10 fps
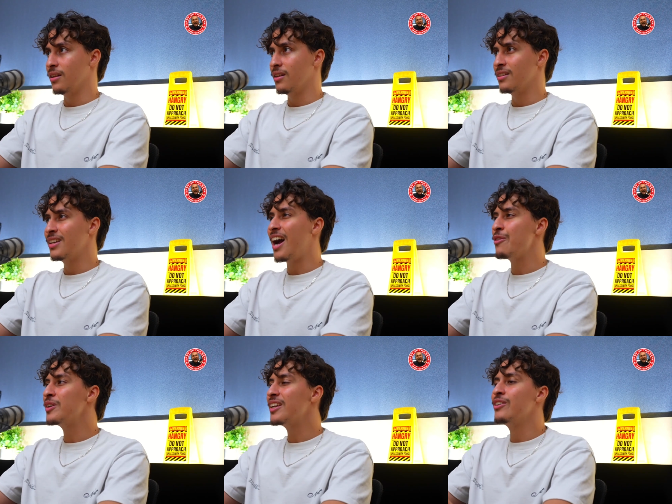Yeah, I
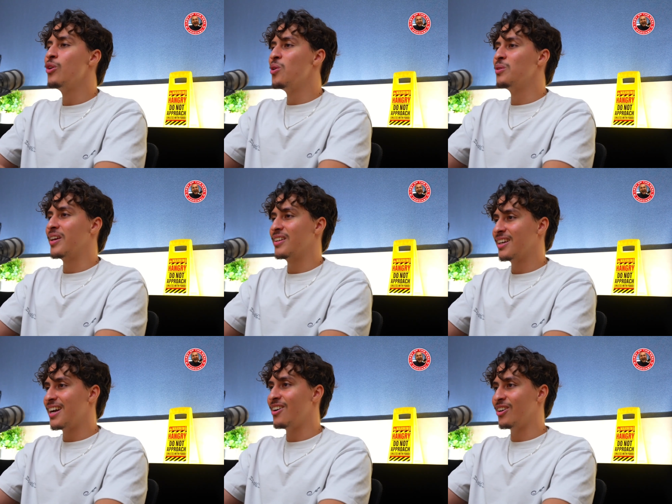think they know, they
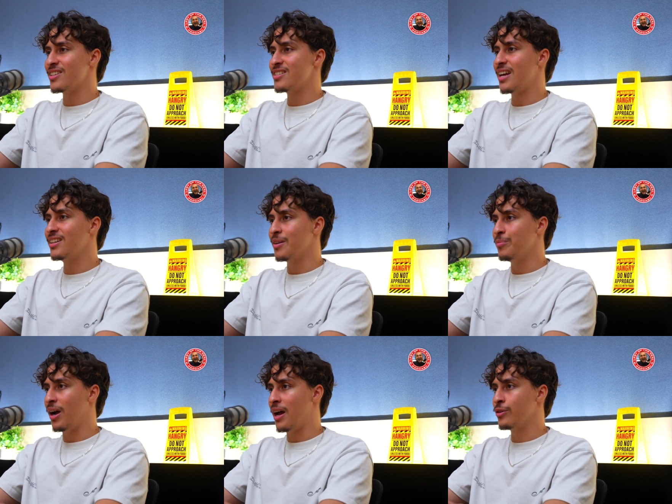kind of understand it,
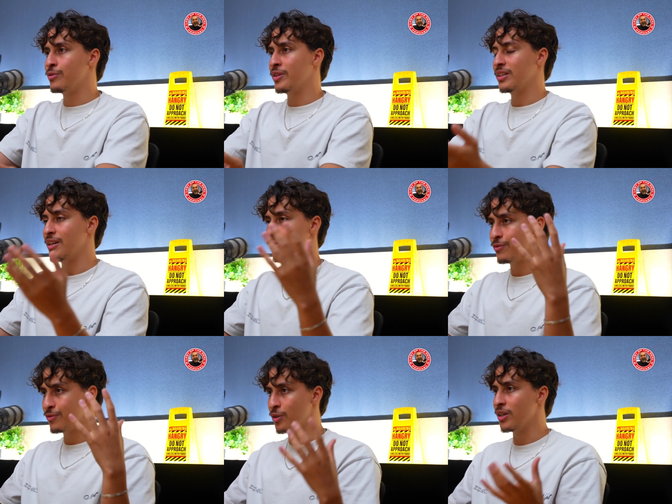but I don't think they
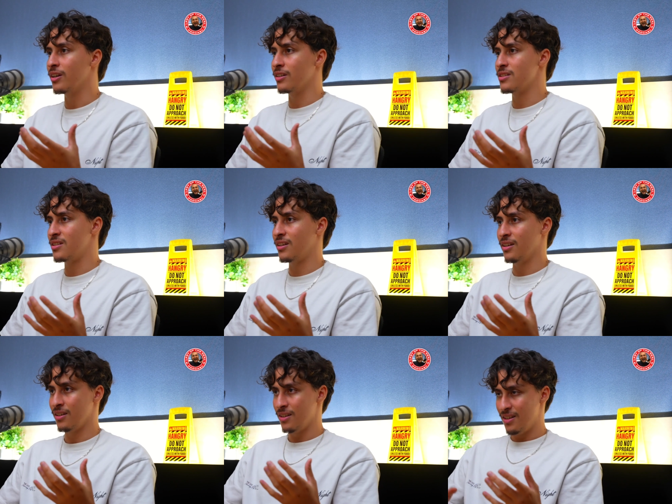fully understand it.
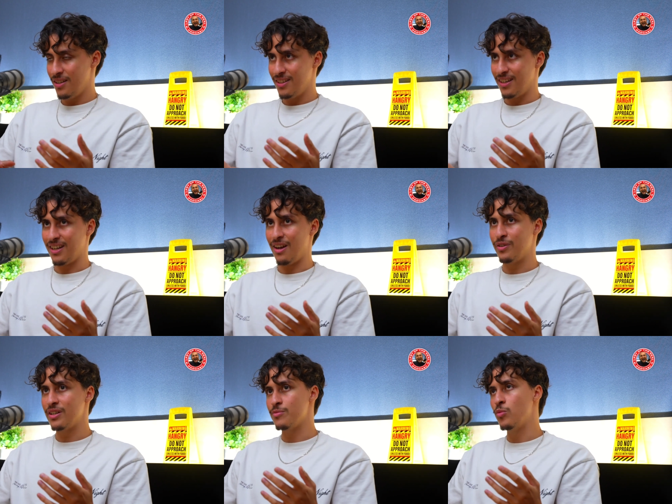Like I think
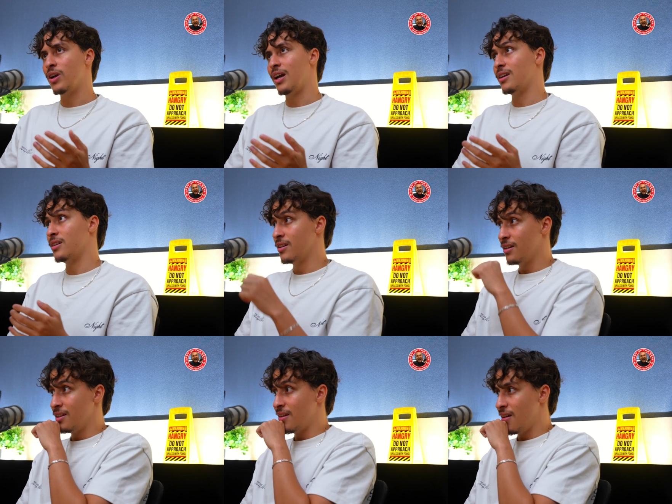it's more like,
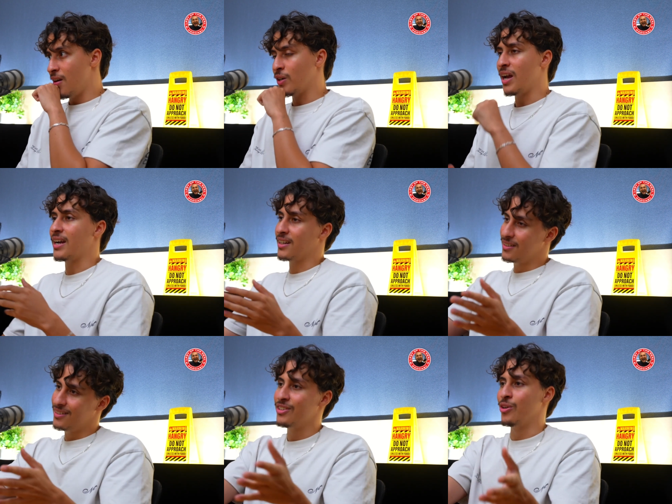okay, I
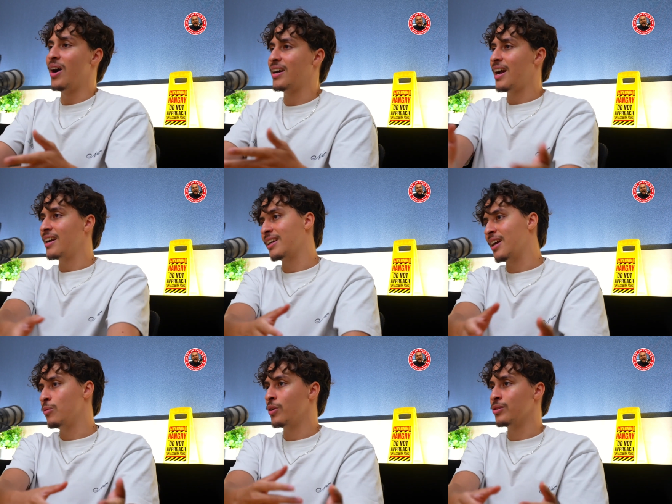kind of get
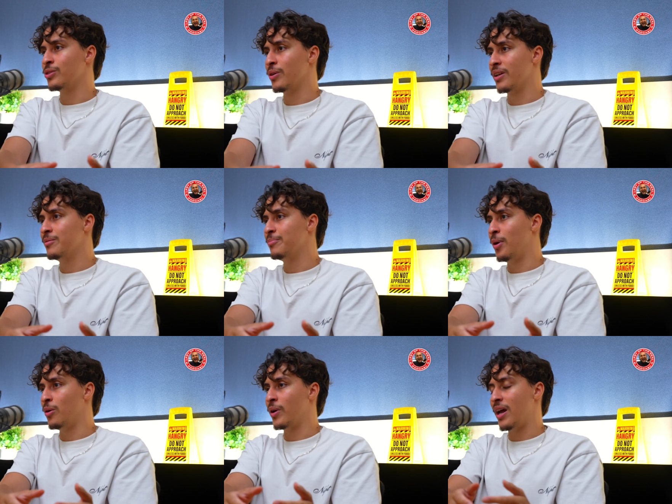what you're doing,
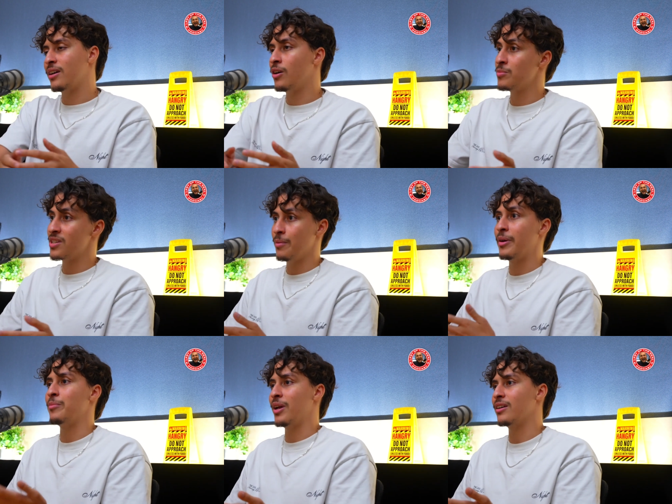but when I come to them and
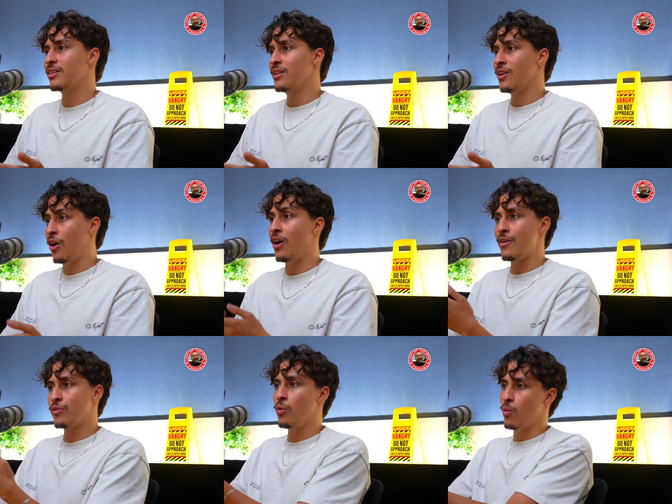I'm like, oh, I've
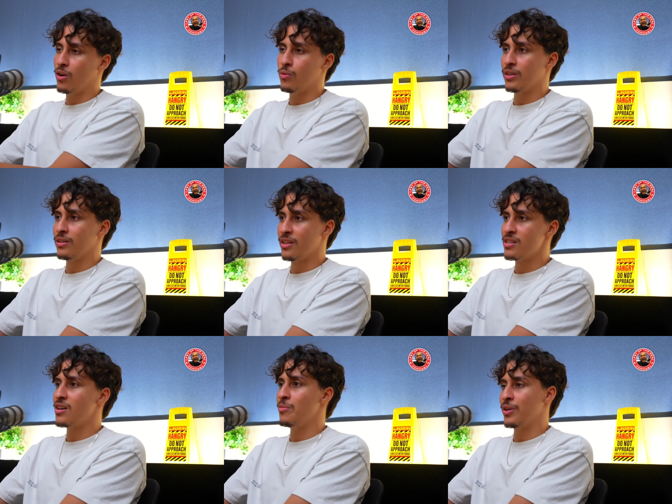got work with this
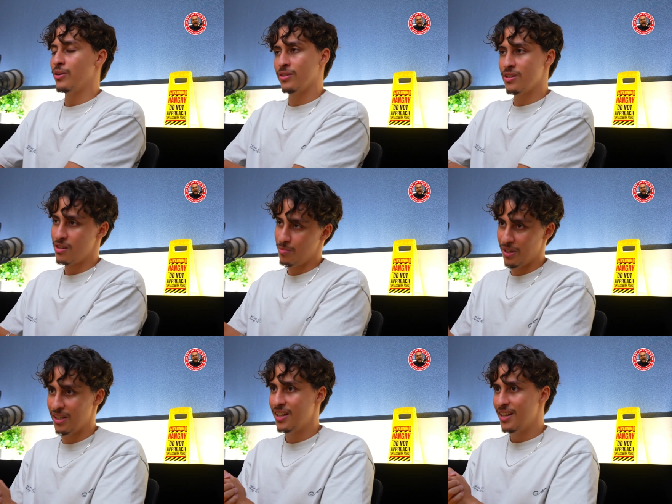company or this
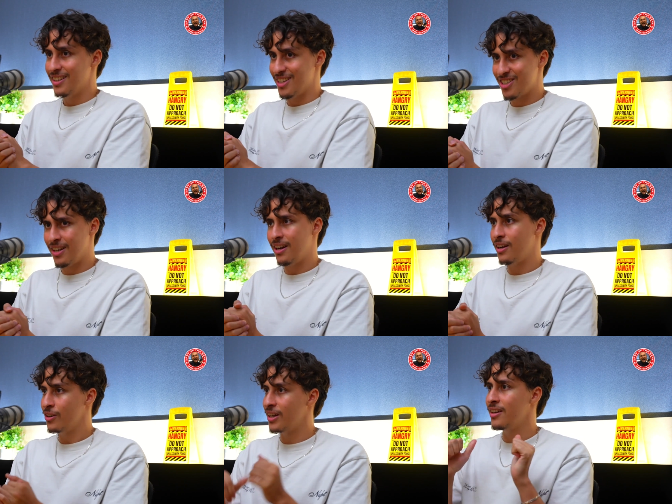company, they're just kind of like,
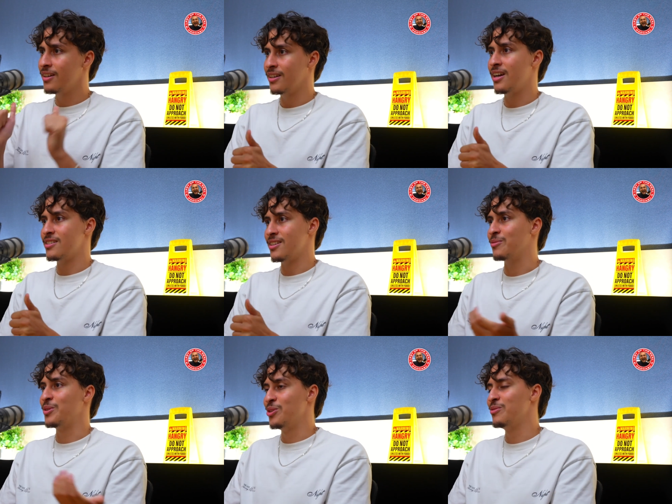okay, nice. Like
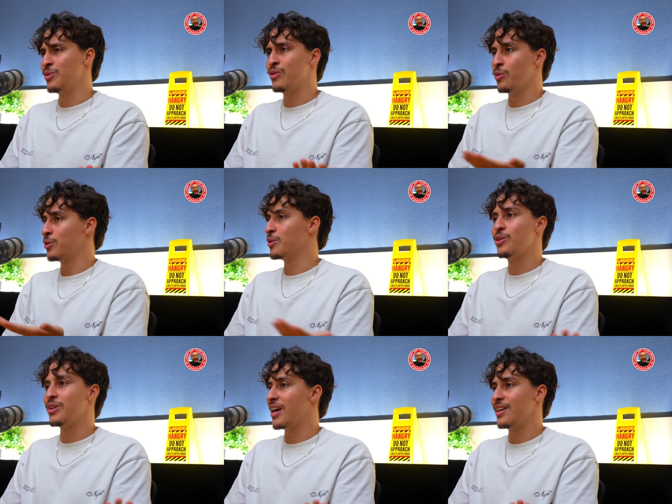we thought you were
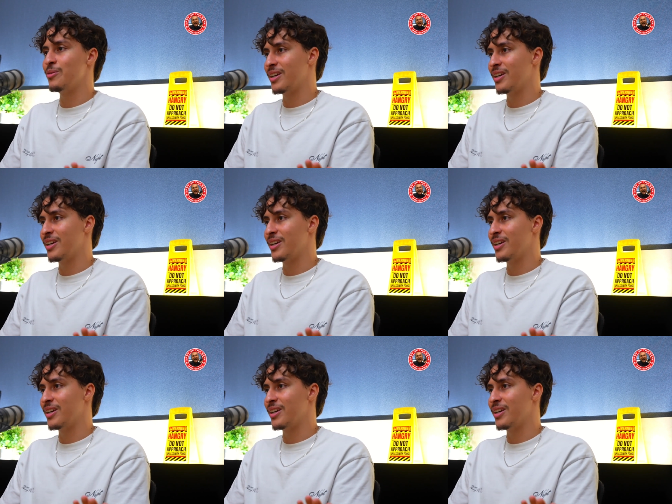doing that anyway.